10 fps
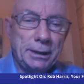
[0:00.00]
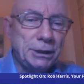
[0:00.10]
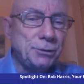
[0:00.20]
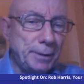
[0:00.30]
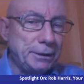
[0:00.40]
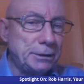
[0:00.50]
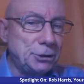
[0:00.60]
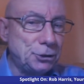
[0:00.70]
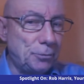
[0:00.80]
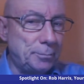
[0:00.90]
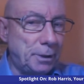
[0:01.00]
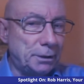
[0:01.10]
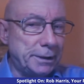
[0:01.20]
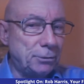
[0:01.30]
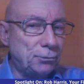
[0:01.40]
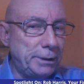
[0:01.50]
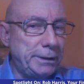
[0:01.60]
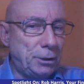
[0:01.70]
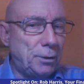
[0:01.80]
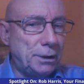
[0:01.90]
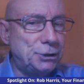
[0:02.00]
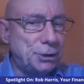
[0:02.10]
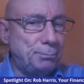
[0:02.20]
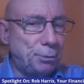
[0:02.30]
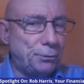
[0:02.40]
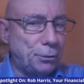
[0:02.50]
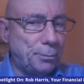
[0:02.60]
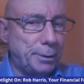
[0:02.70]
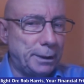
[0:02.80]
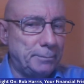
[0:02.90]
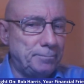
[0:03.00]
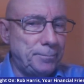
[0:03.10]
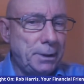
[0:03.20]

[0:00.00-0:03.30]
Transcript: Let's make the stock market really quite simple for a minute.